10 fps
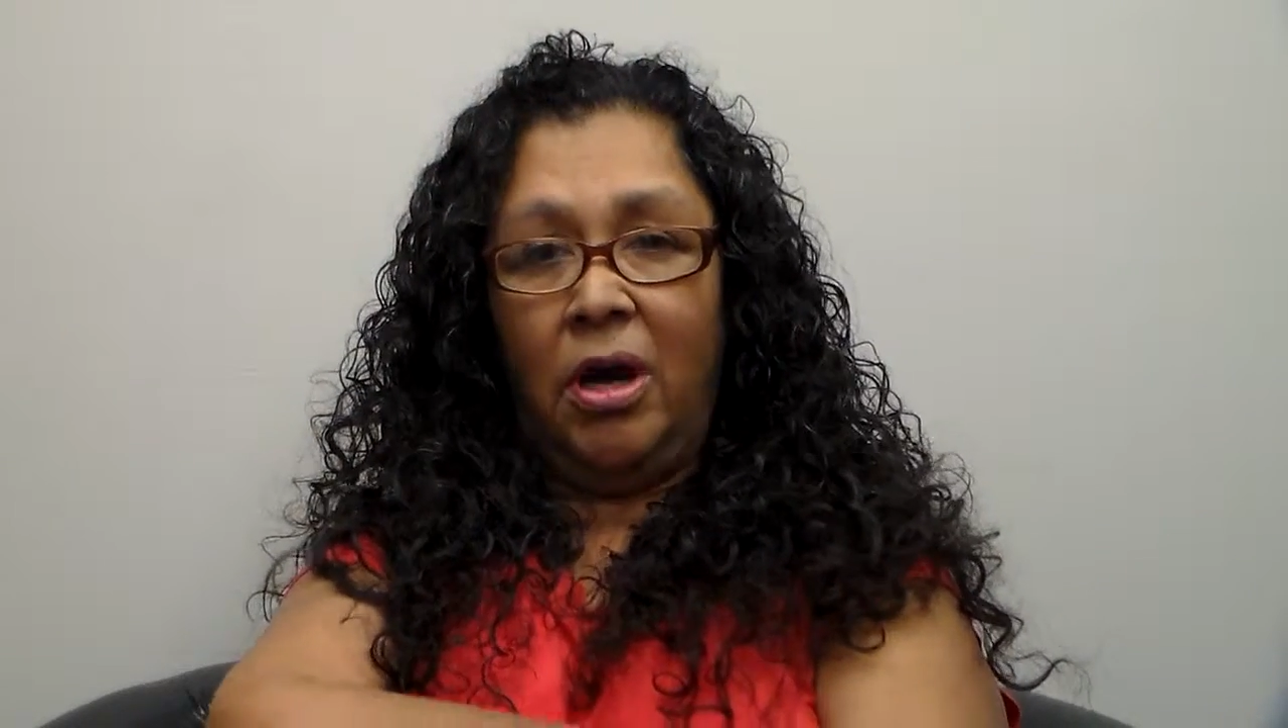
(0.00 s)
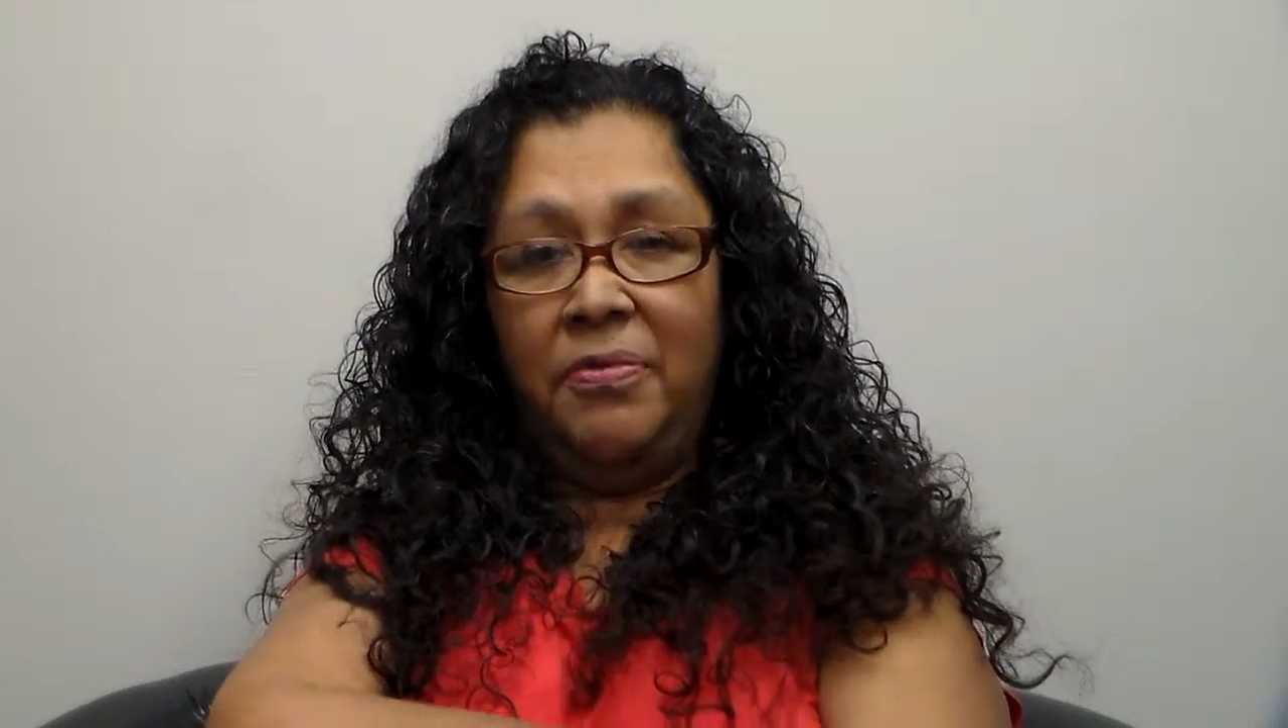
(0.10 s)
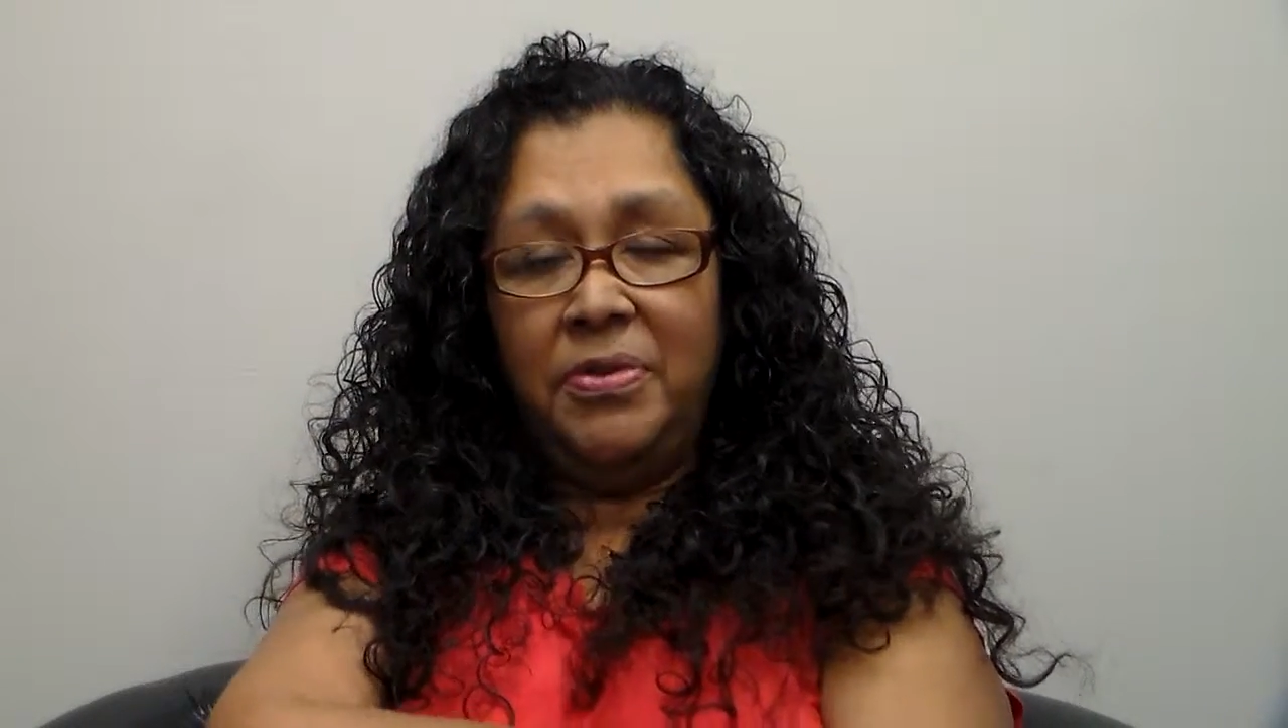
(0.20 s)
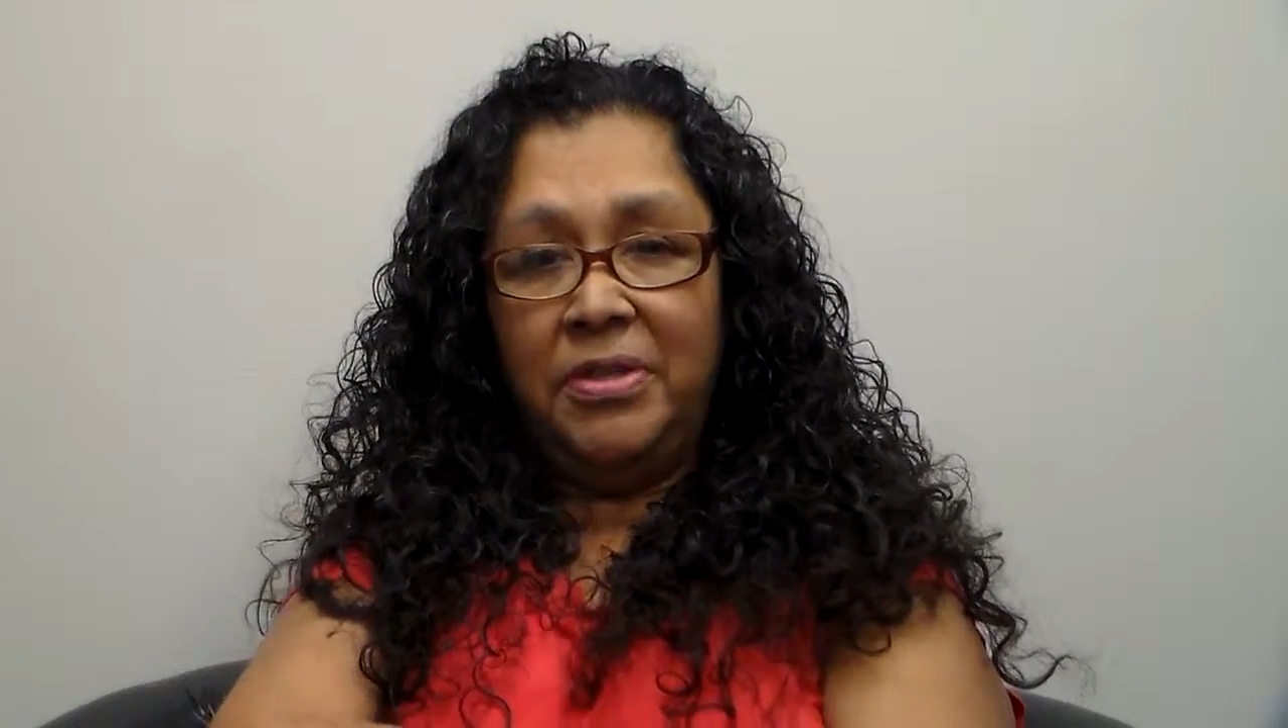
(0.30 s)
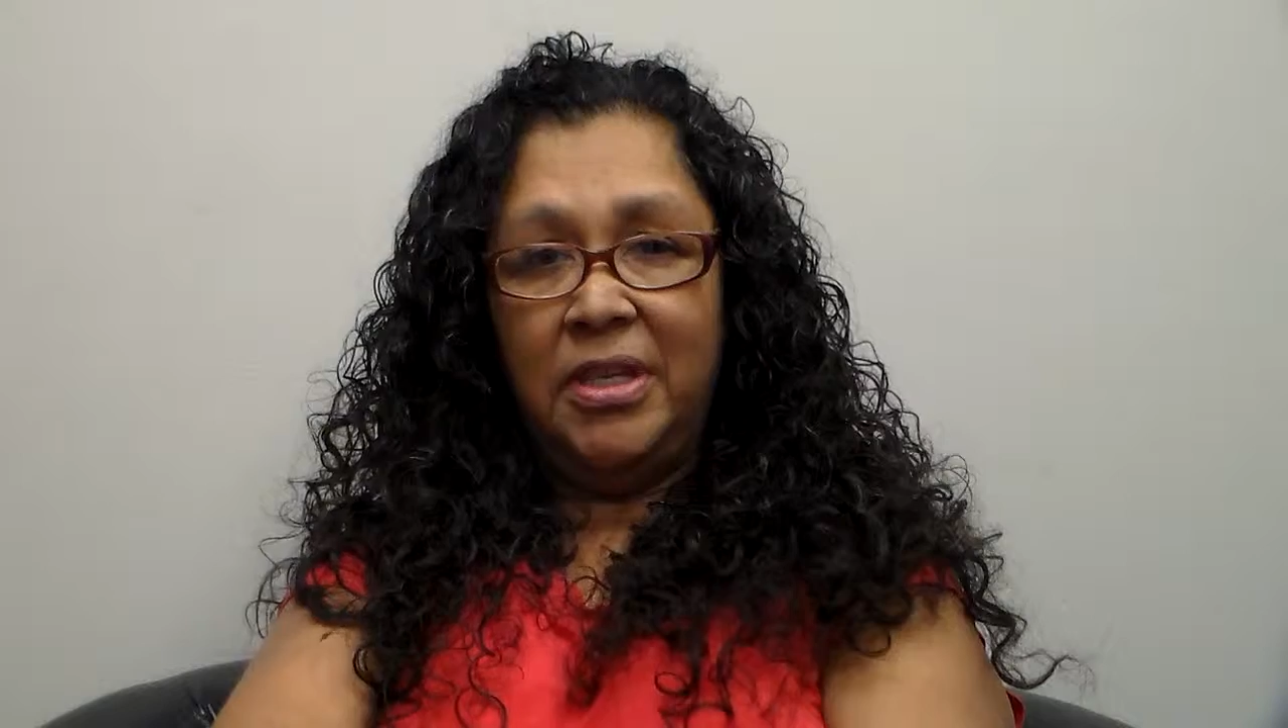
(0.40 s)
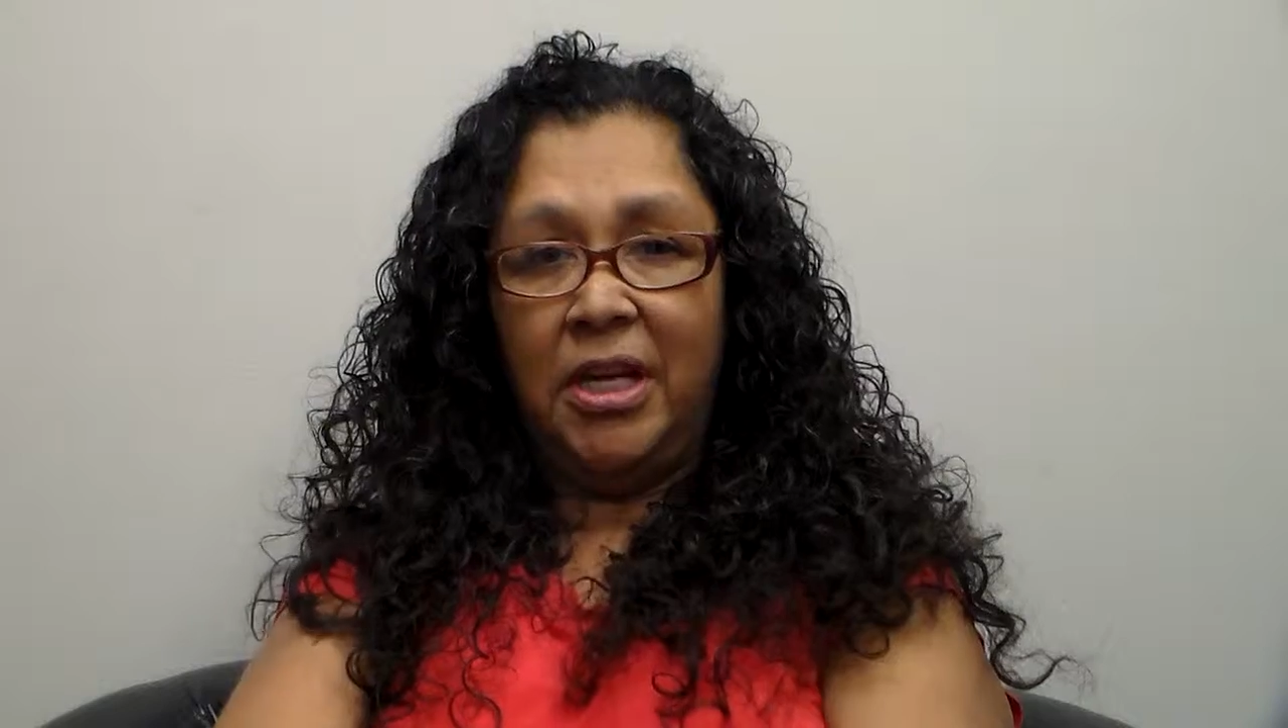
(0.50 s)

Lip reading: office